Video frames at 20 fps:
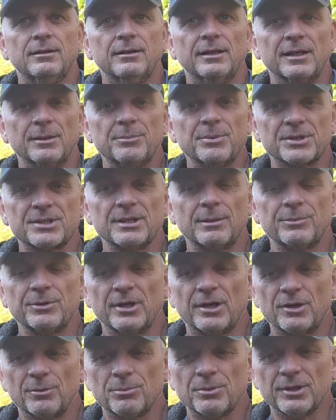And it picked up
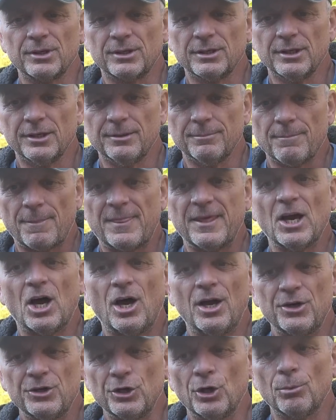the audio pretty good. The
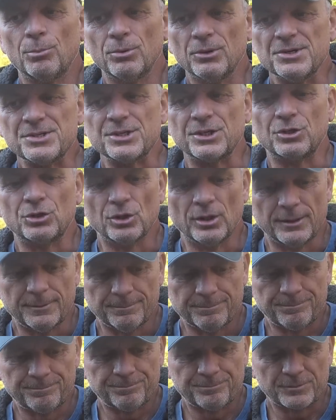audio pretty good.
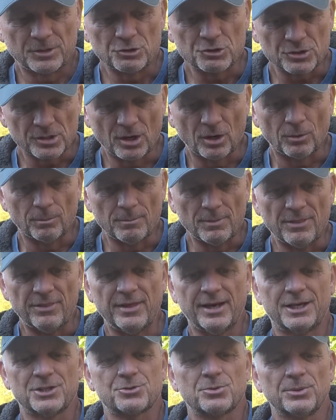So
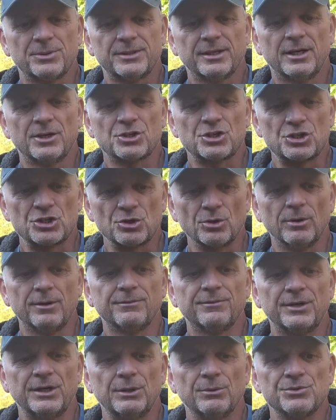that's what that
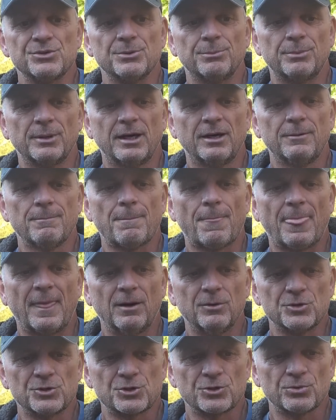short video was about.
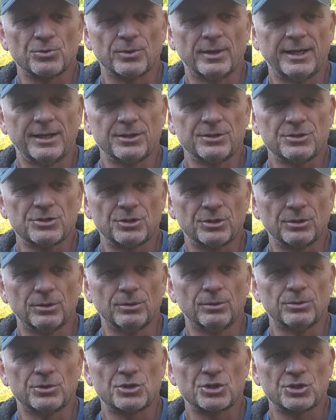I was trying
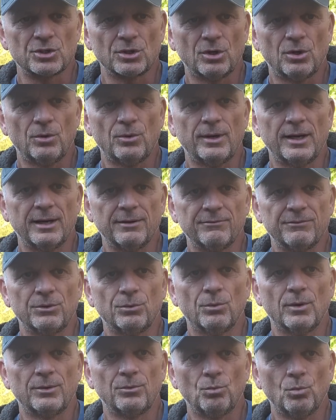to show
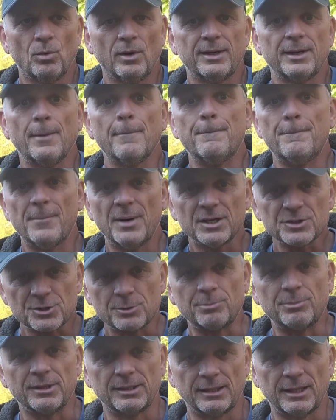everyone what it
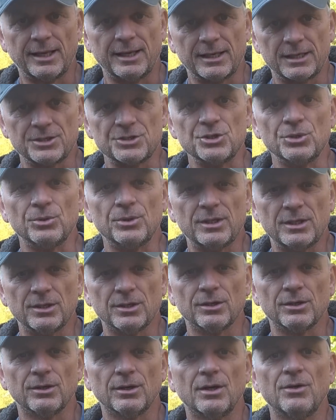must be like to
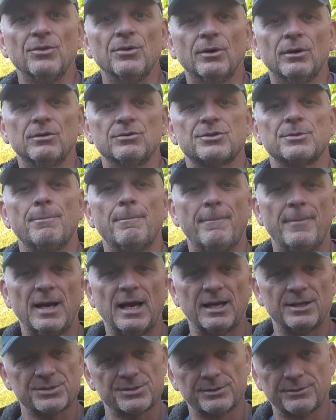hear those
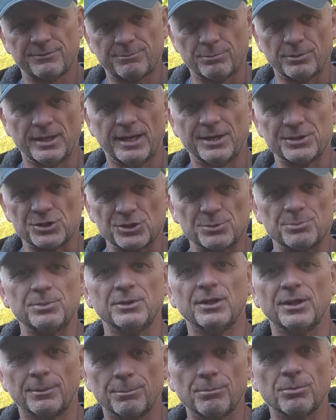massive branches
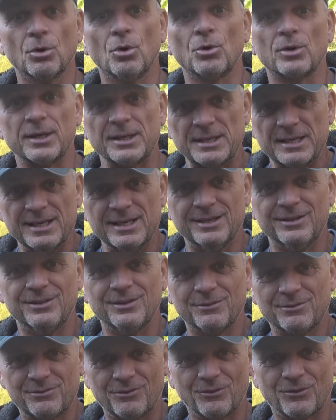being broken
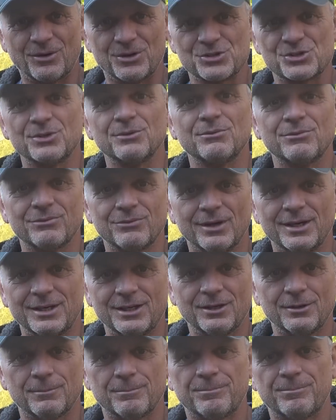in the forest in front
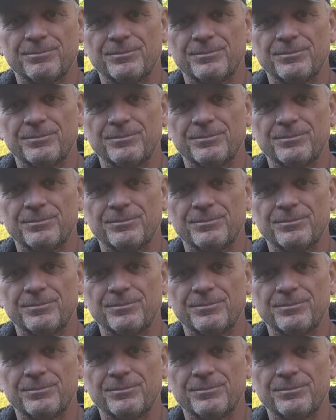of you.